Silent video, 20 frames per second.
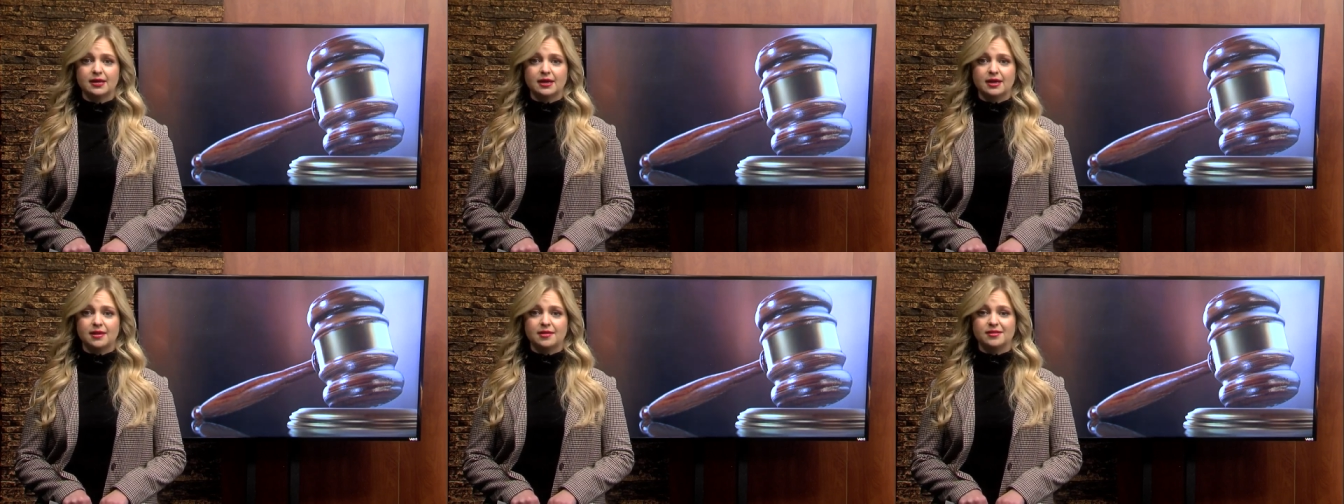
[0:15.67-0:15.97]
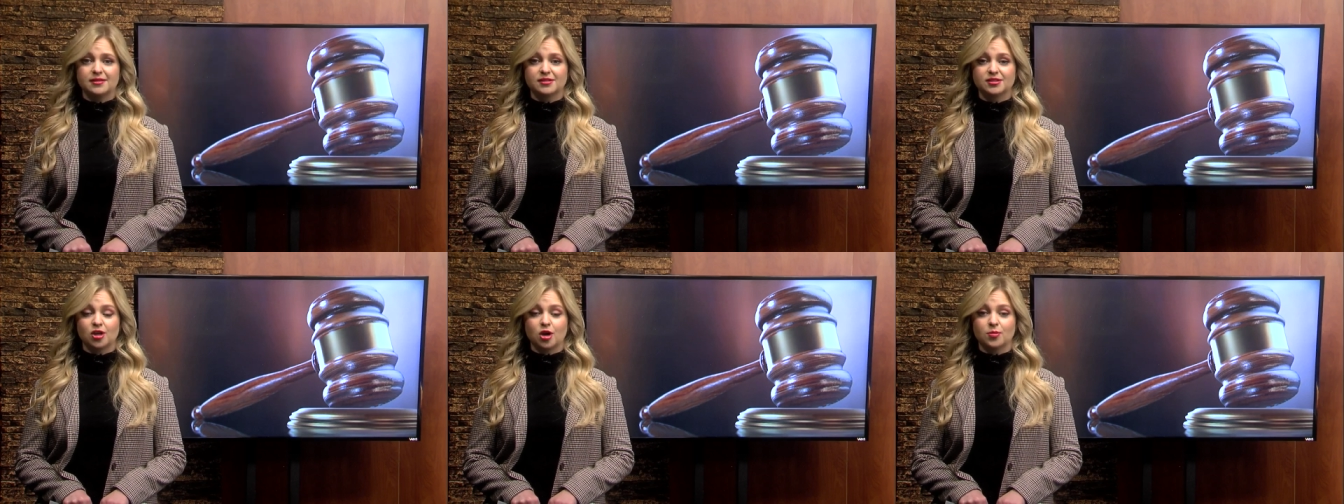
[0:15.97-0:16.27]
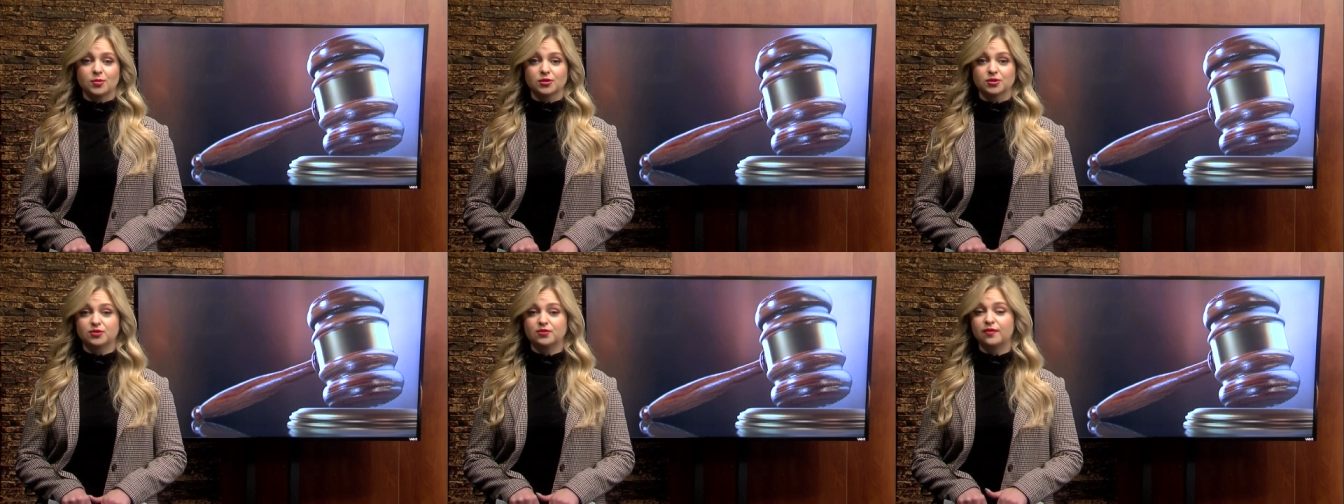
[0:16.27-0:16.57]
This
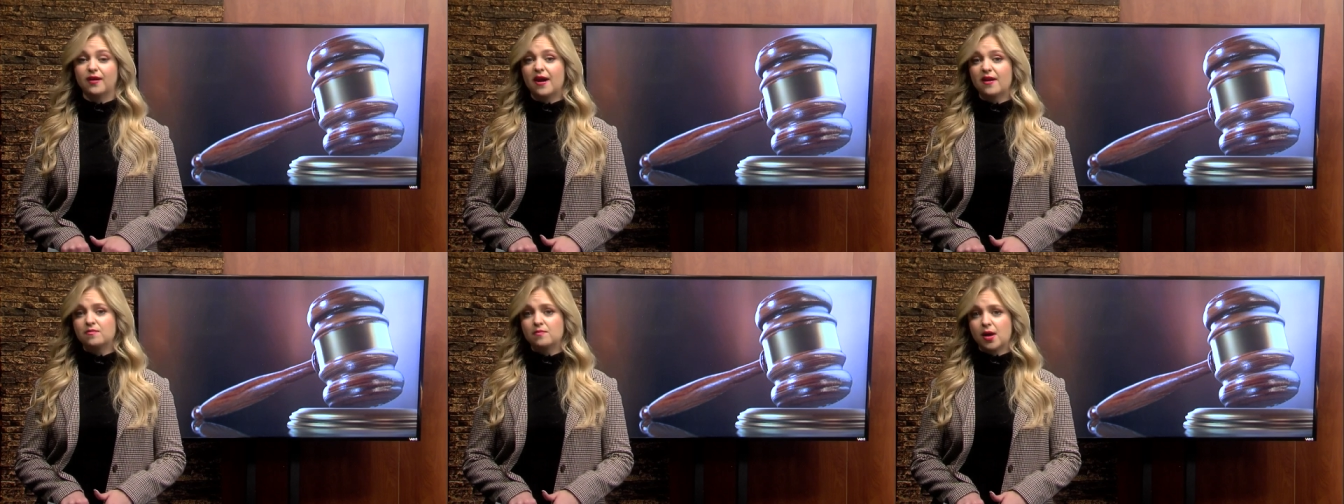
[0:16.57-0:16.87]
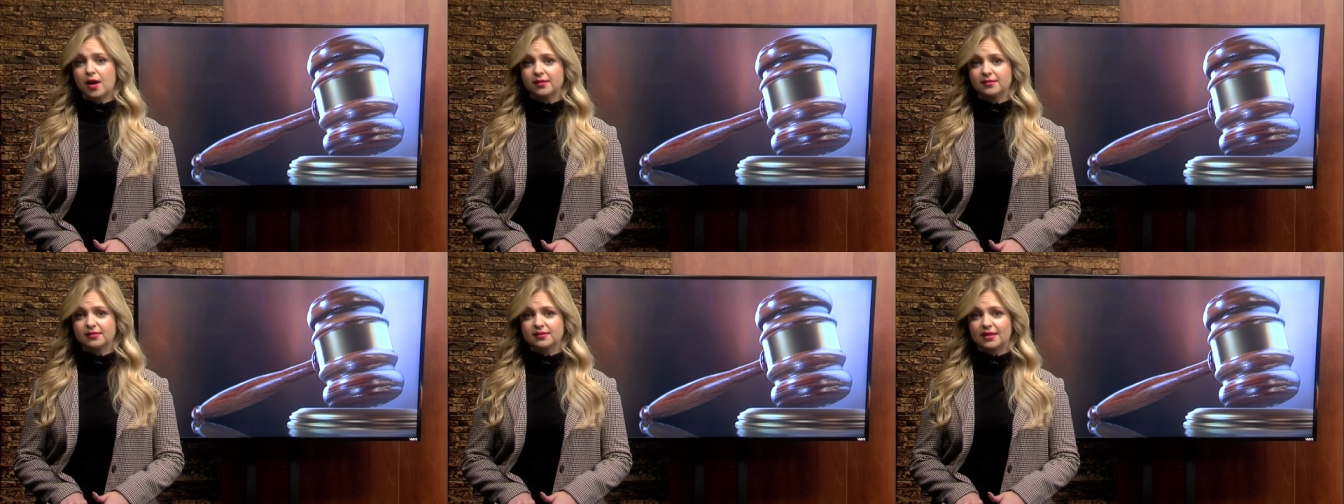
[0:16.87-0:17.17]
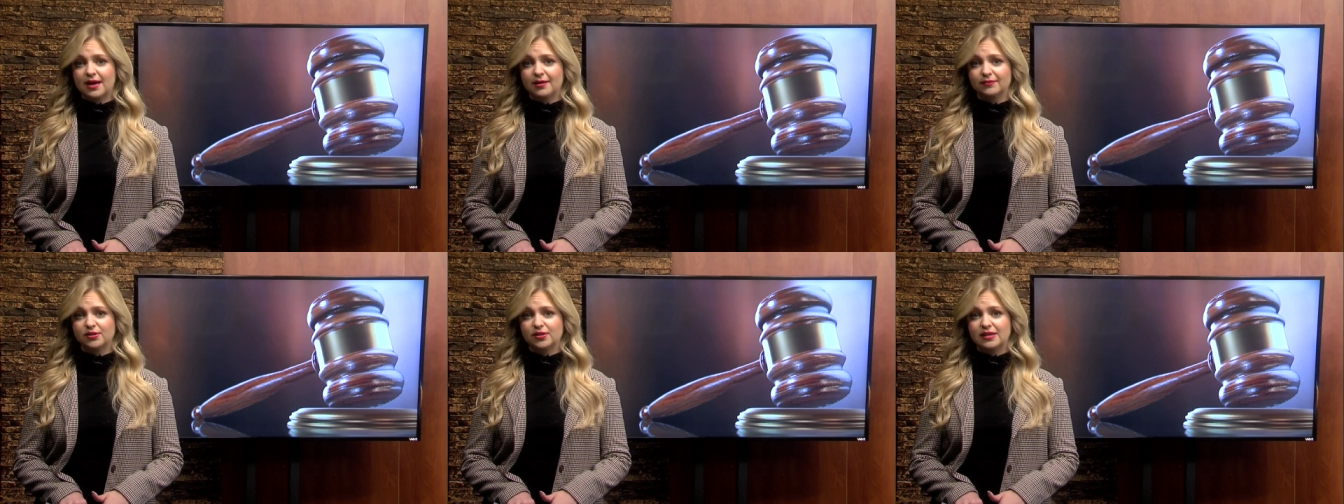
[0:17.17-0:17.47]
almost five months
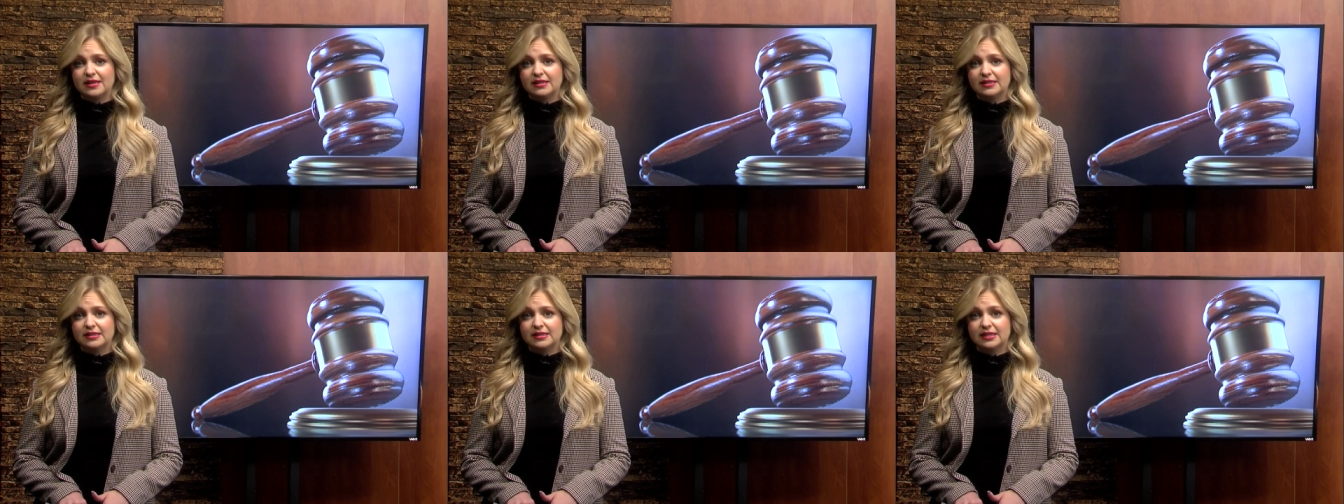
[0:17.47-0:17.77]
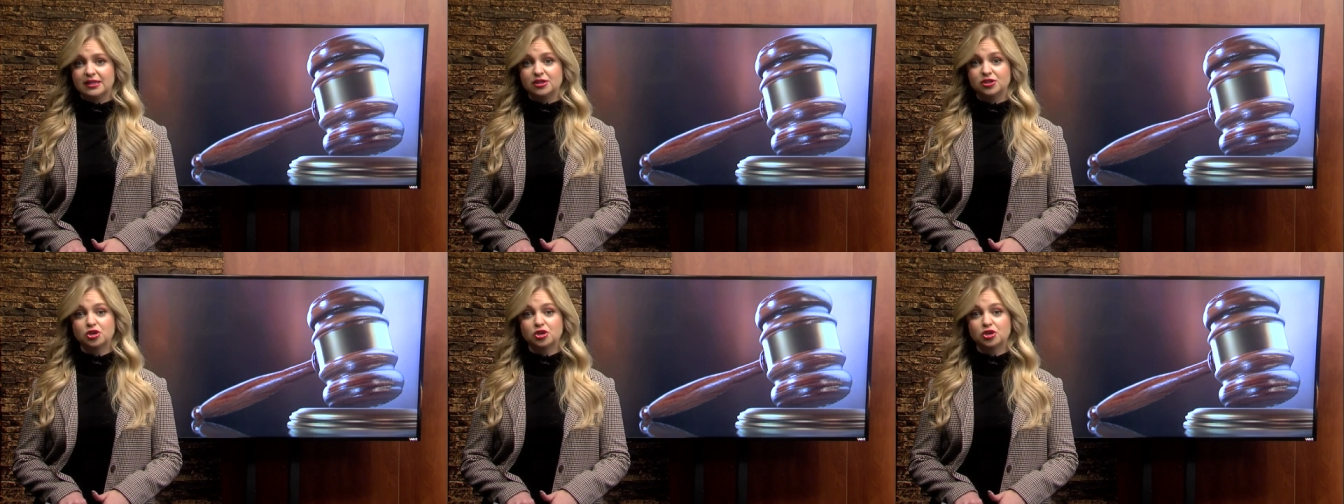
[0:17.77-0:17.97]
after the incident